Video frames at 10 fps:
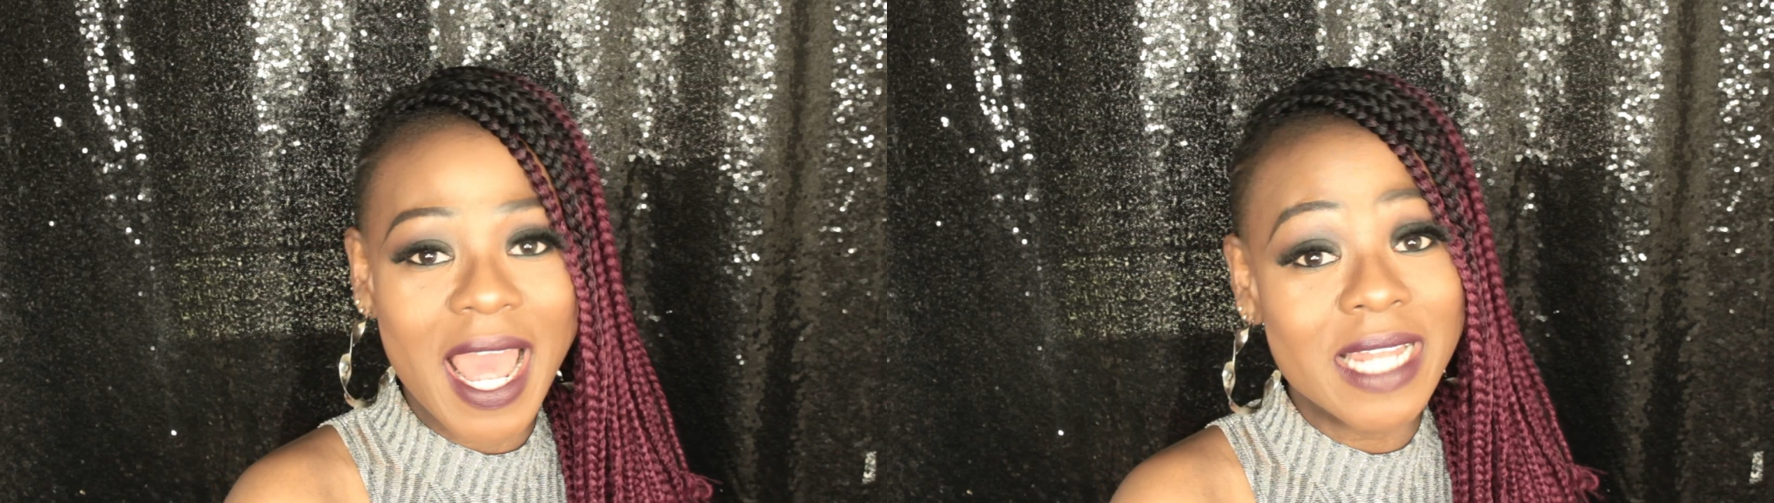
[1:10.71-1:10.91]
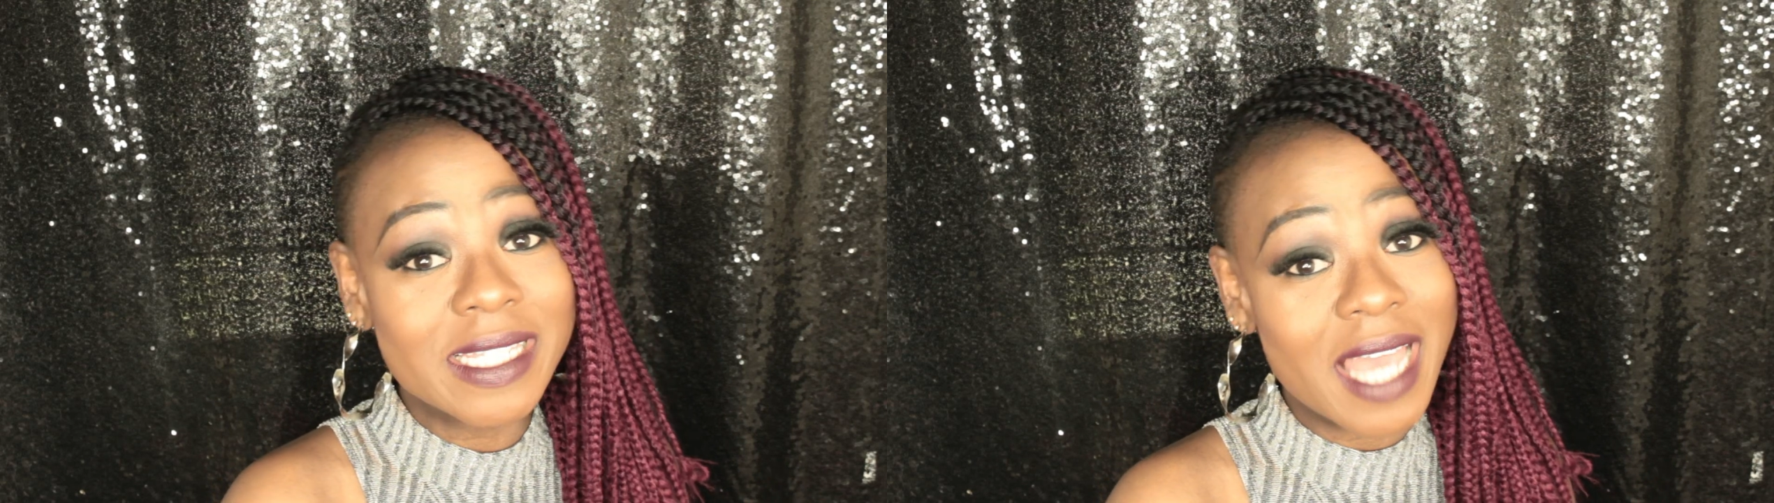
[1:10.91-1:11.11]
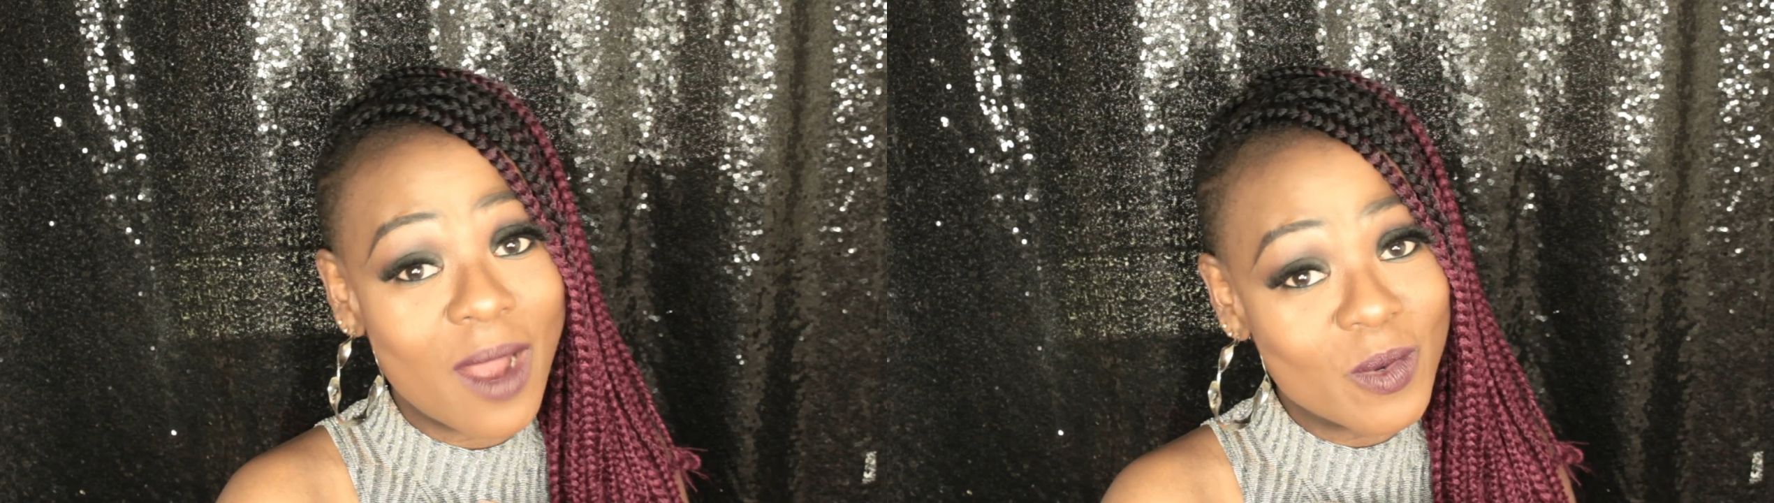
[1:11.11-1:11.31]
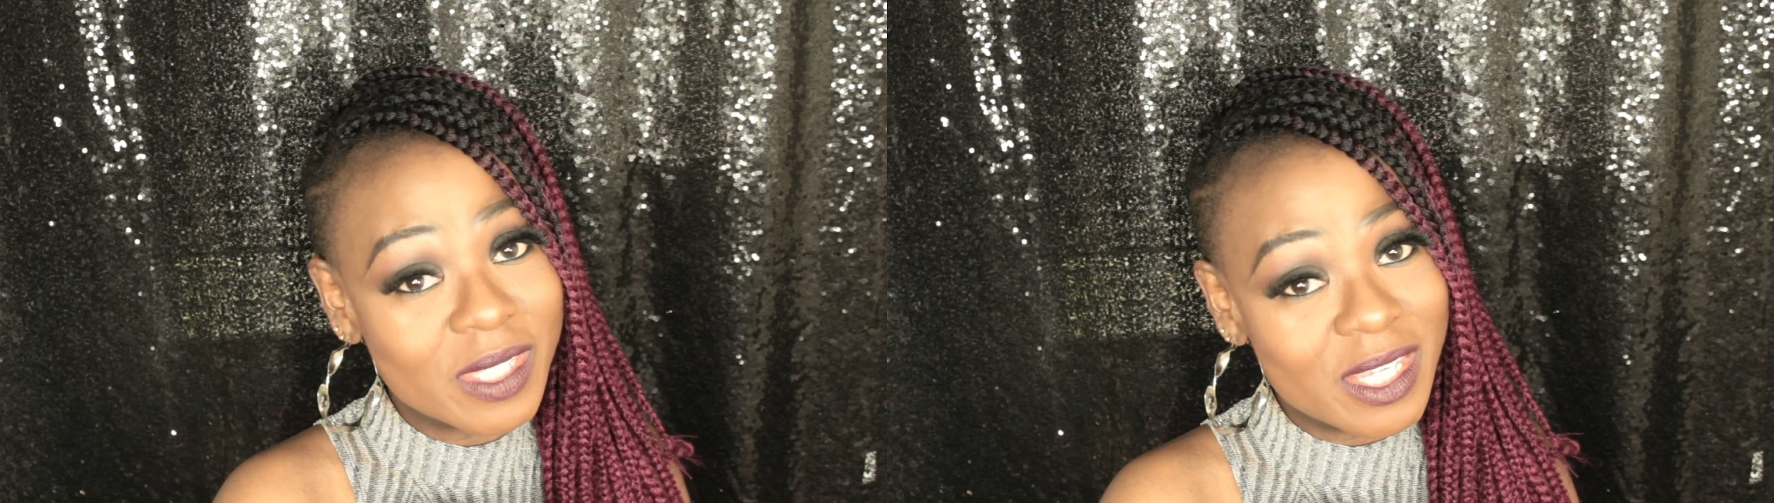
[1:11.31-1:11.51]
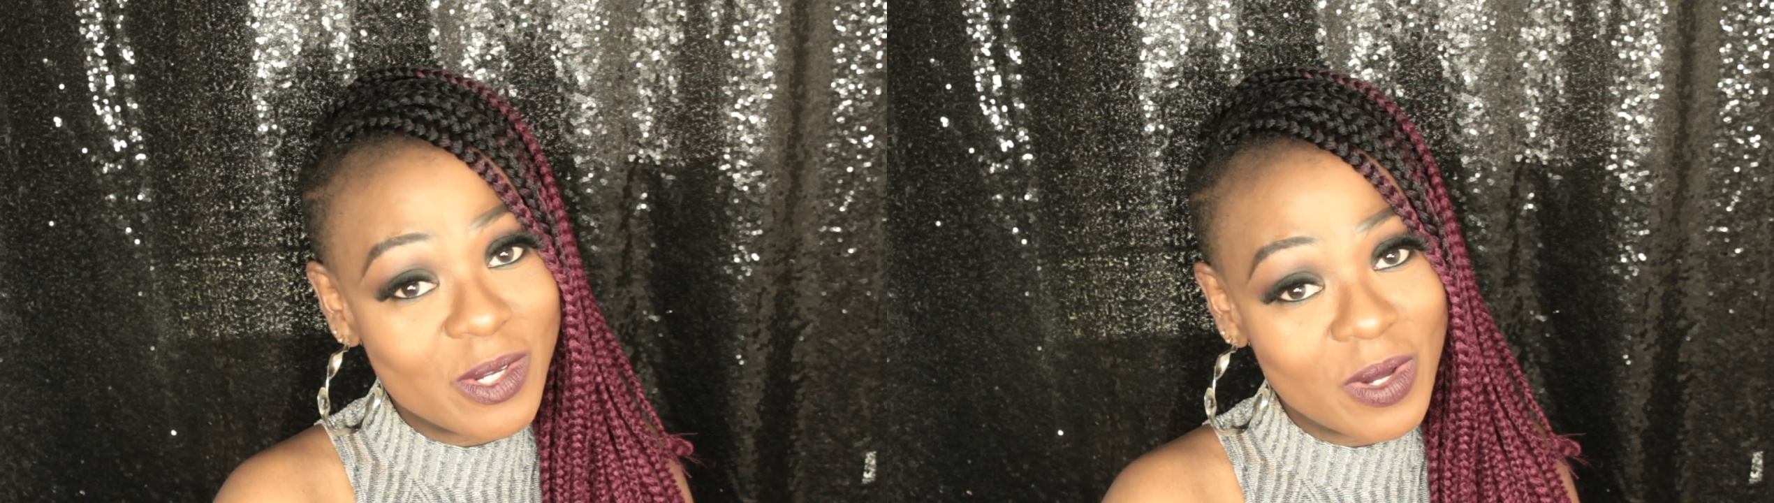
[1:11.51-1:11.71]
and I will
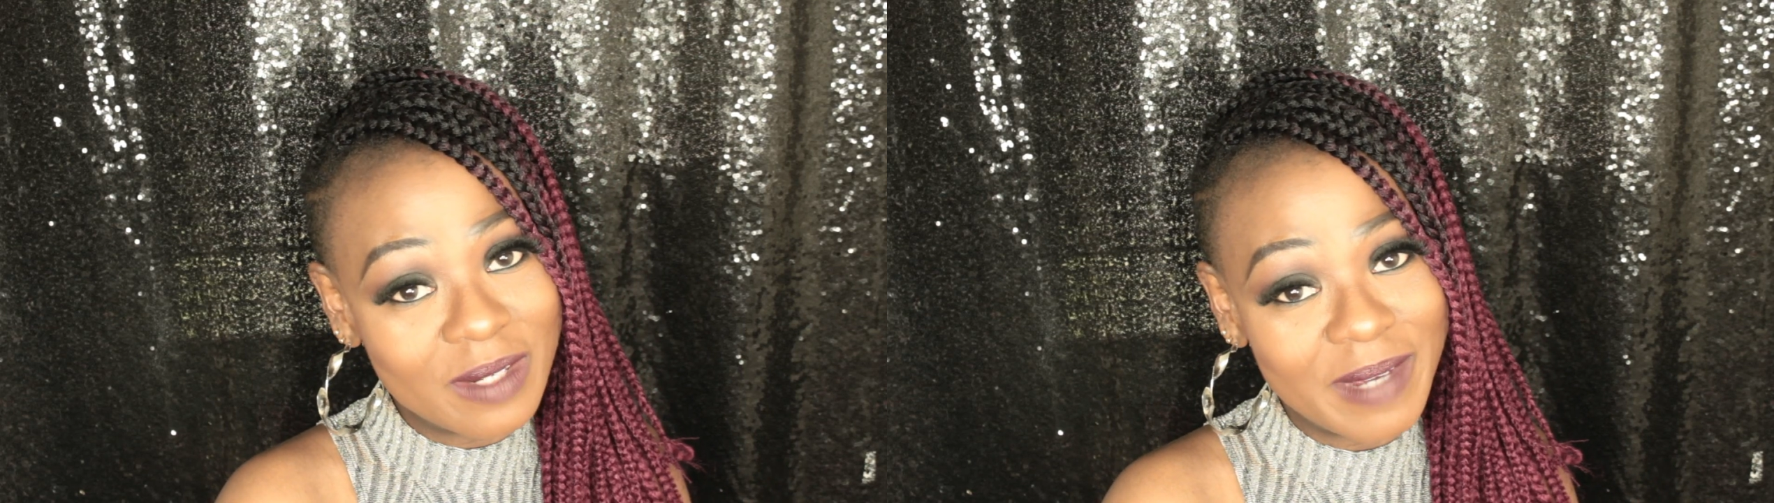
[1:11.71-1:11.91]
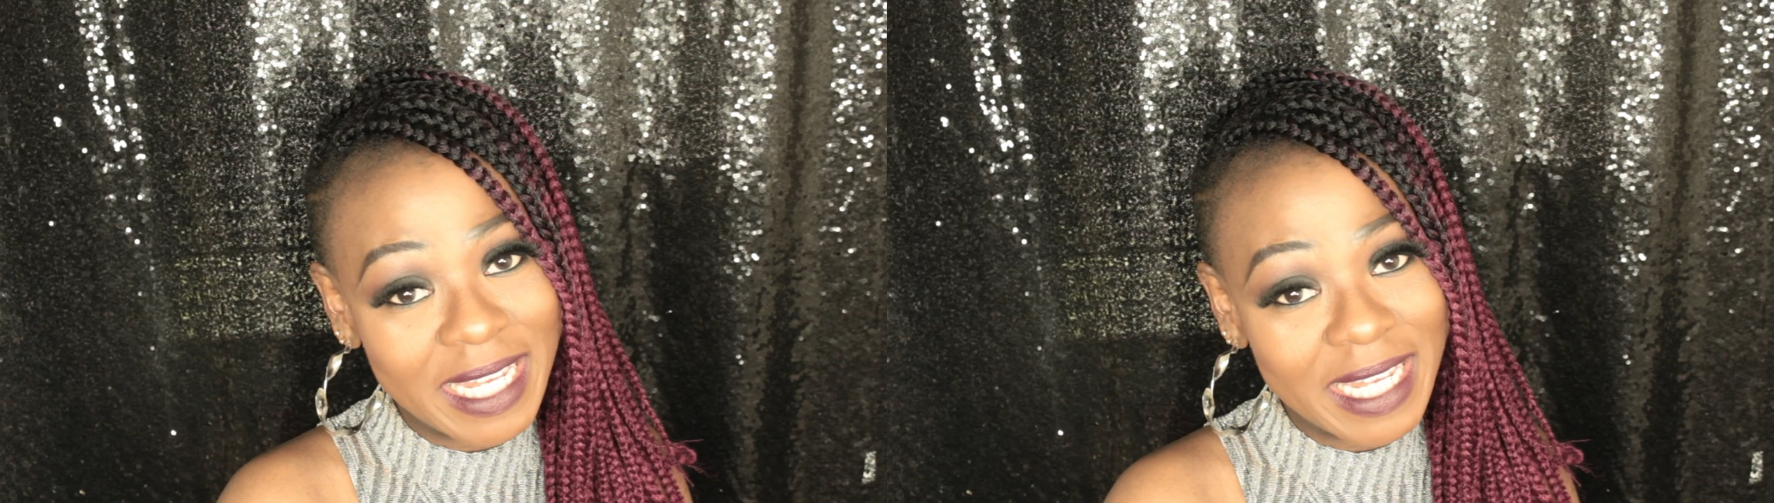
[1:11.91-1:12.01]
see you all in my